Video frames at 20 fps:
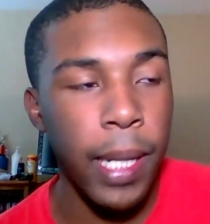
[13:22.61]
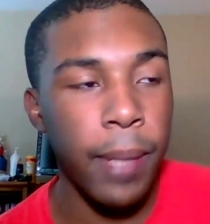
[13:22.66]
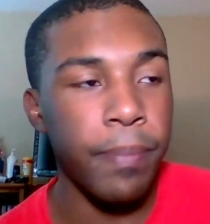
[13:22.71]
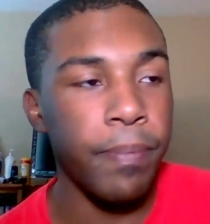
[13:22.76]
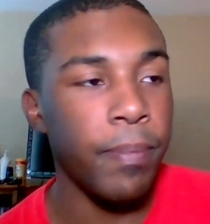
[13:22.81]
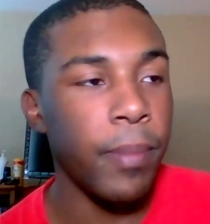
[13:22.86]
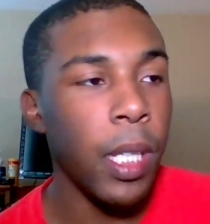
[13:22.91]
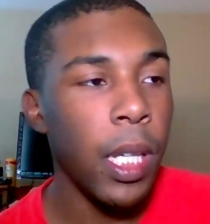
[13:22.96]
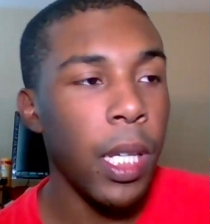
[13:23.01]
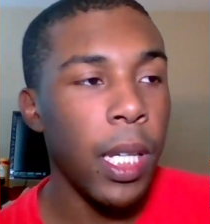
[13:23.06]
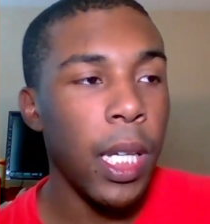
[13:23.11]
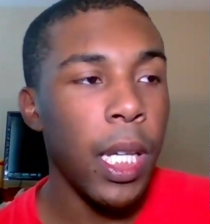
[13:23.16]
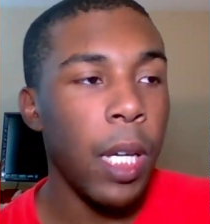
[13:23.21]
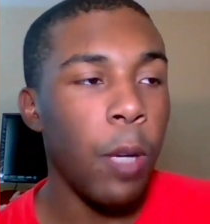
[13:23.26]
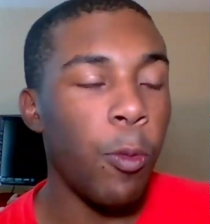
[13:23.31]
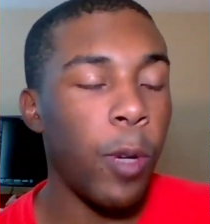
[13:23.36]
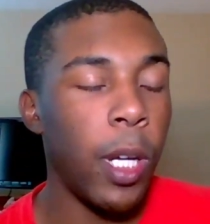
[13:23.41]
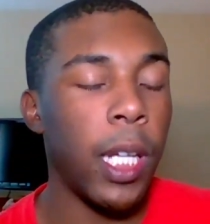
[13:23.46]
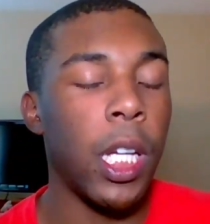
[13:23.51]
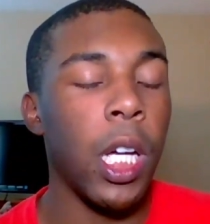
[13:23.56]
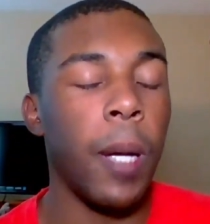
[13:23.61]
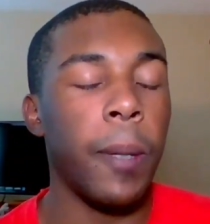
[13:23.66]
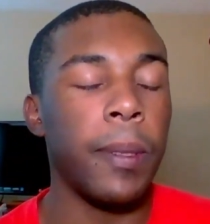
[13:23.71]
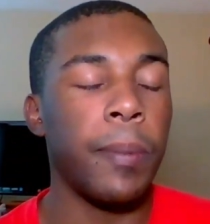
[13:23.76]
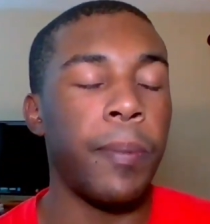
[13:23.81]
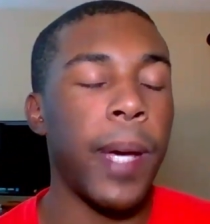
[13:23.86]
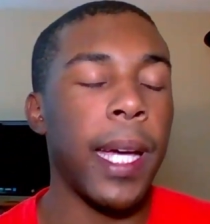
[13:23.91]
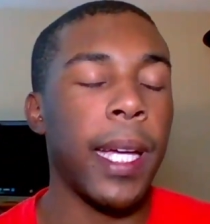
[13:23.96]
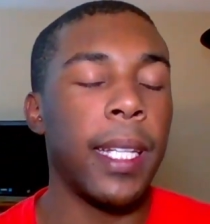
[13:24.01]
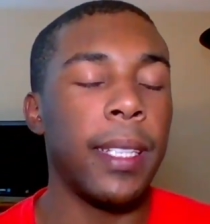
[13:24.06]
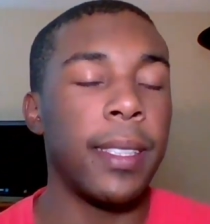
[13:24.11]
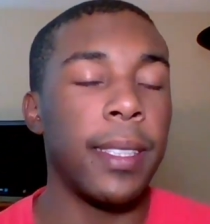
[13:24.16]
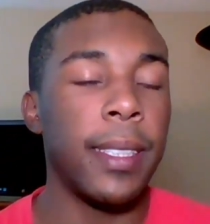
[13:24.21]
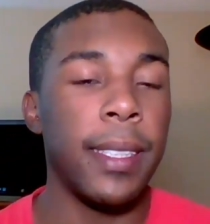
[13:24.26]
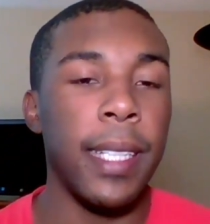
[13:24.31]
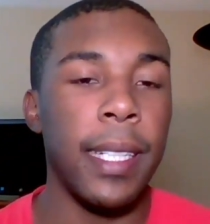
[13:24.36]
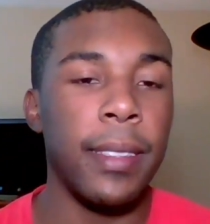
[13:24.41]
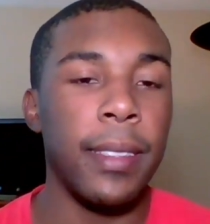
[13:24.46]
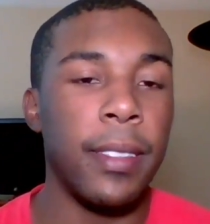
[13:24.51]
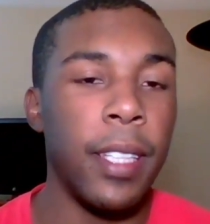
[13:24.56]
But when he comes back, he
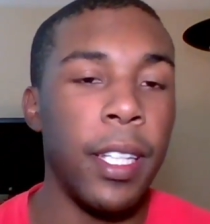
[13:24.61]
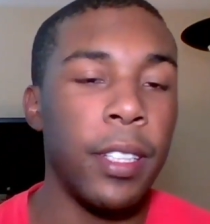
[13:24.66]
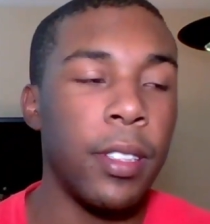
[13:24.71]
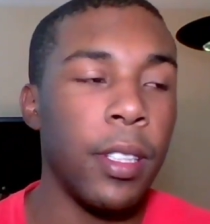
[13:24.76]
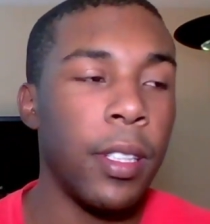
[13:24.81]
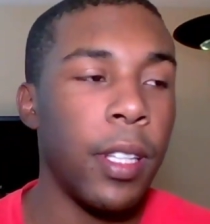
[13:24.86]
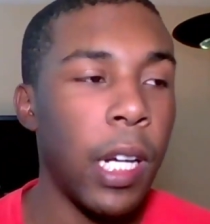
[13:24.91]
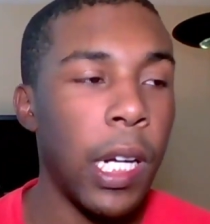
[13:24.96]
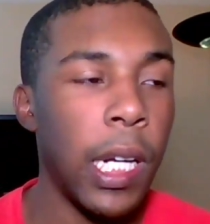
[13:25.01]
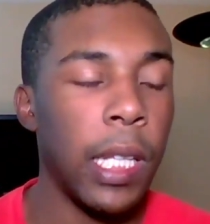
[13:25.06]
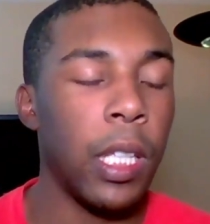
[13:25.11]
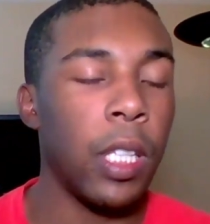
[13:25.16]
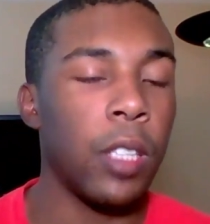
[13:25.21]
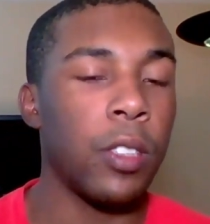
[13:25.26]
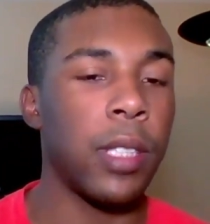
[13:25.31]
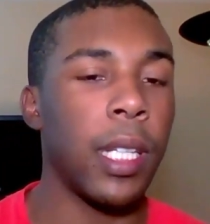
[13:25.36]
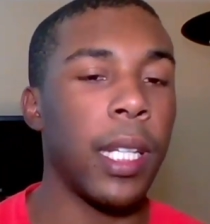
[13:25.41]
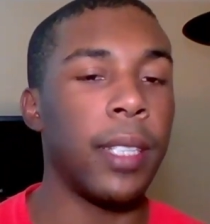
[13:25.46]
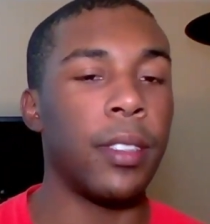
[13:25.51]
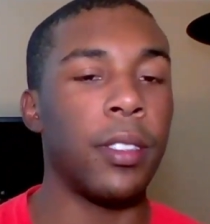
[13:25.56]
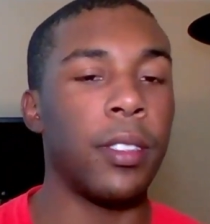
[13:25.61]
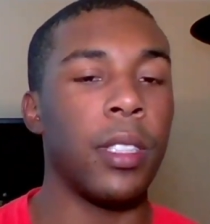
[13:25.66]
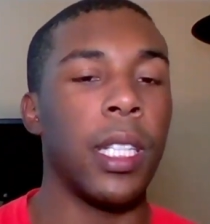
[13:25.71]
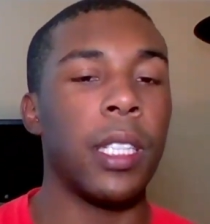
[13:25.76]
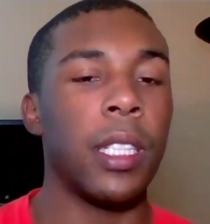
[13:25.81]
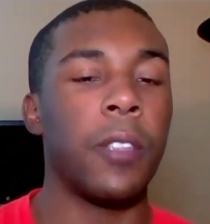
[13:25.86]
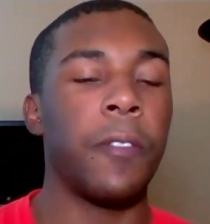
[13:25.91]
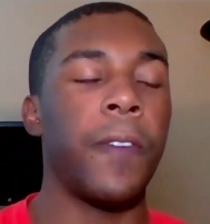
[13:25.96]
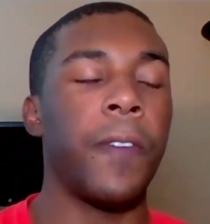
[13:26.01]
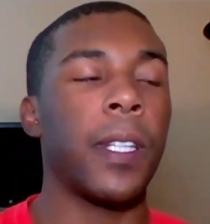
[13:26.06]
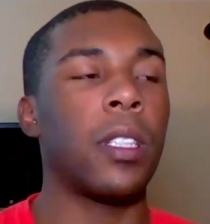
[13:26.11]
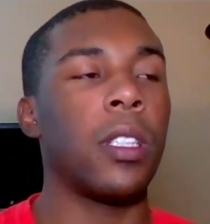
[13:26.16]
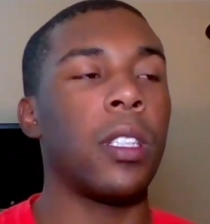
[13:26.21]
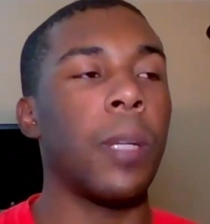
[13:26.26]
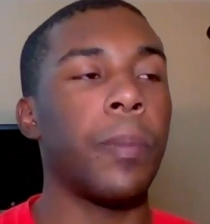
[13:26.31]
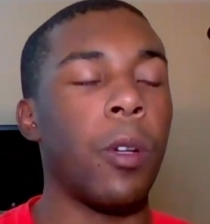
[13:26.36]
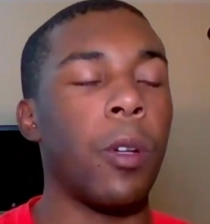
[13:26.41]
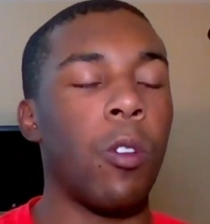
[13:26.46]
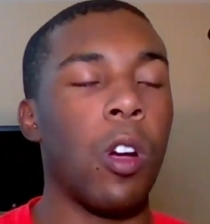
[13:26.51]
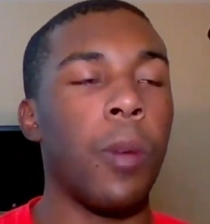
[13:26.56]
sees that Zeke's in there and it looks like Zeke's
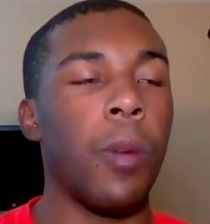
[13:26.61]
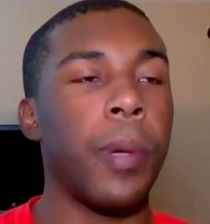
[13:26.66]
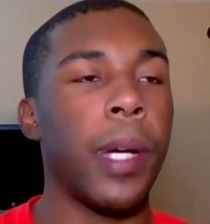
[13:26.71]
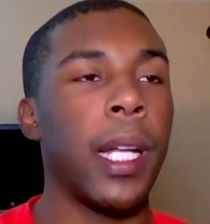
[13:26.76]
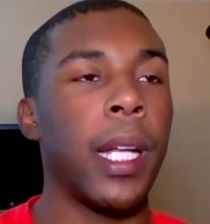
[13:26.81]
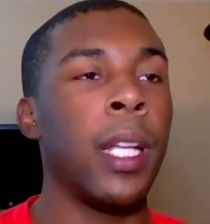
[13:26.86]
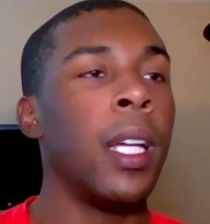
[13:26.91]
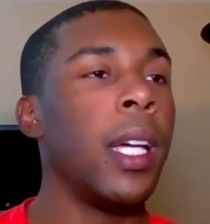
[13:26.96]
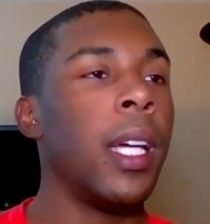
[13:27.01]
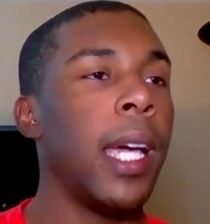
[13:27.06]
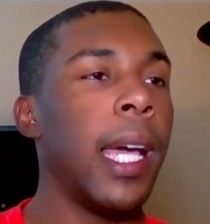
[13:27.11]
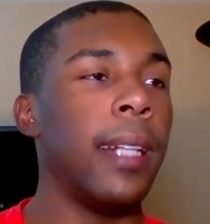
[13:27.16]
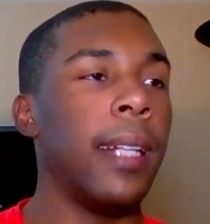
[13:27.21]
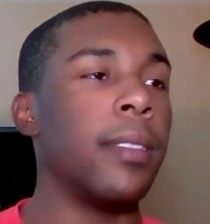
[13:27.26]
fixing up the robot.